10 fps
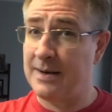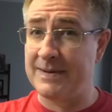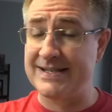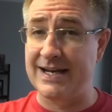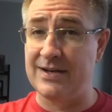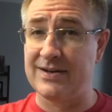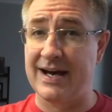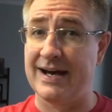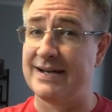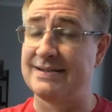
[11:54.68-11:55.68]
I'm going to say to you
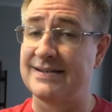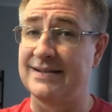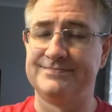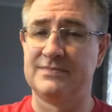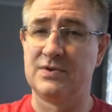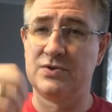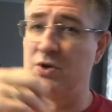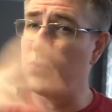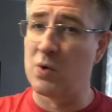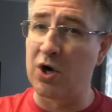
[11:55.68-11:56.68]
guys,
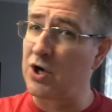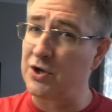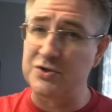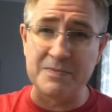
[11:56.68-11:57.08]
to the world,